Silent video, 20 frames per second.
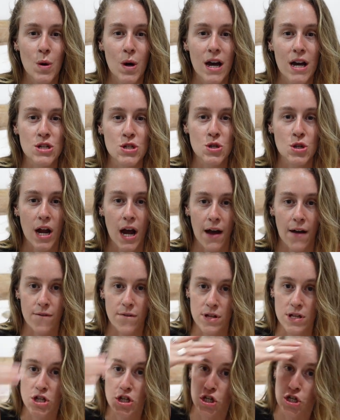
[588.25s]
I should have
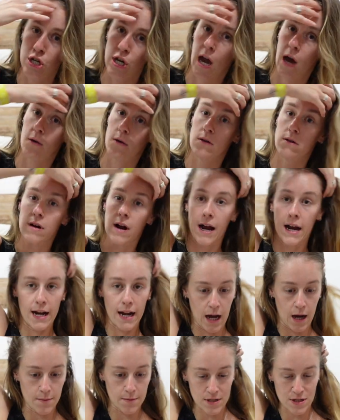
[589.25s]
a shower right
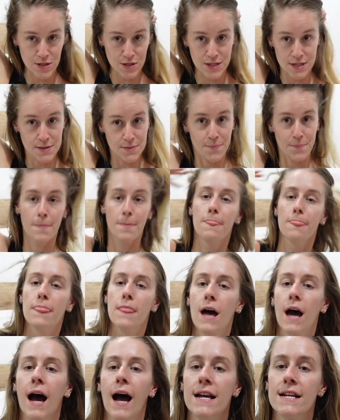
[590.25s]
now because
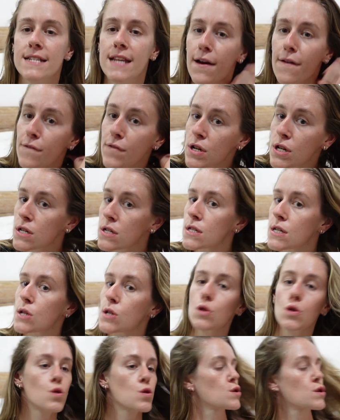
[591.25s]
I definitely
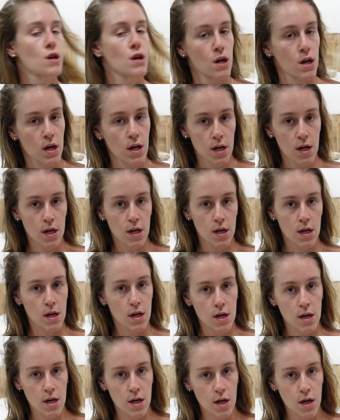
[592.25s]
look
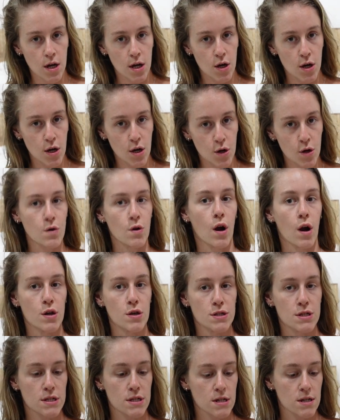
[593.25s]

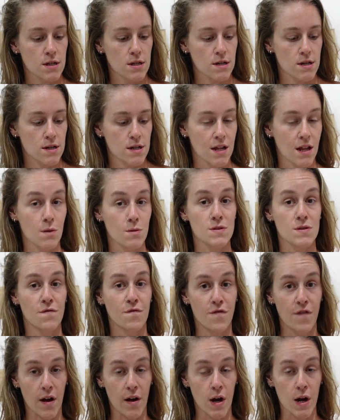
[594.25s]
gross. And that was
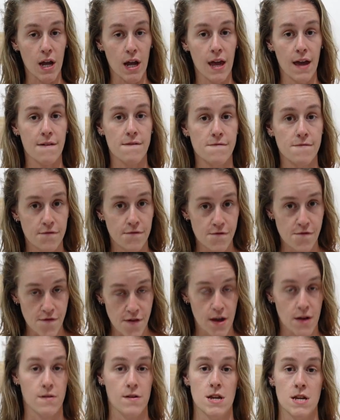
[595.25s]
very,
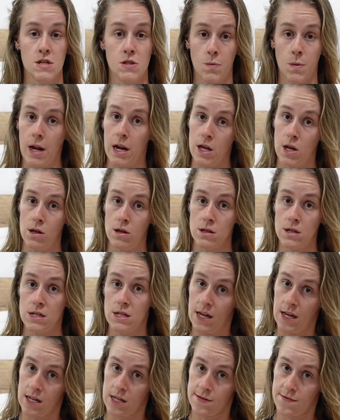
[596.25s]
very sweaty on the
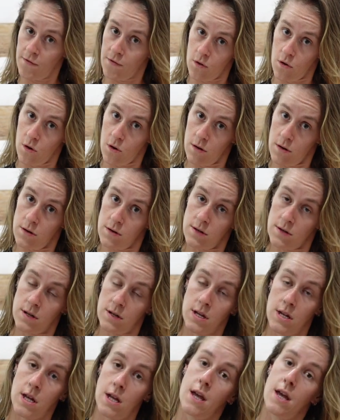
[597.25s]
dance floor.
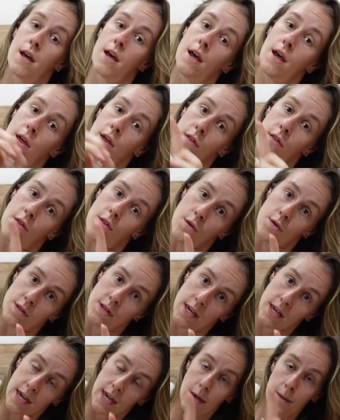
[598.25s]
Those
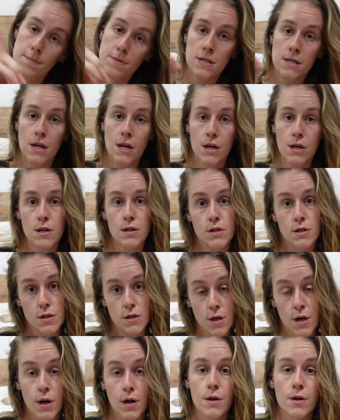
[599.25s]
hips
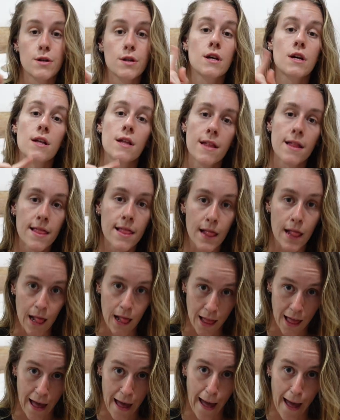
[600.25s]
don't
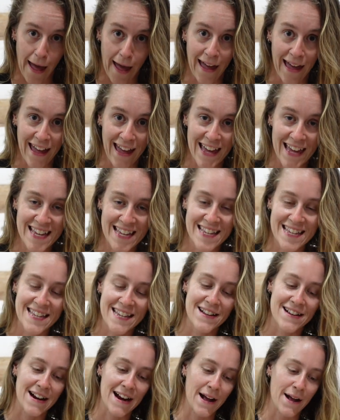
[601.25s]
lie.
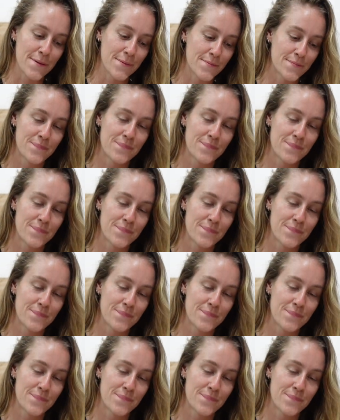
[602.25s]
All right.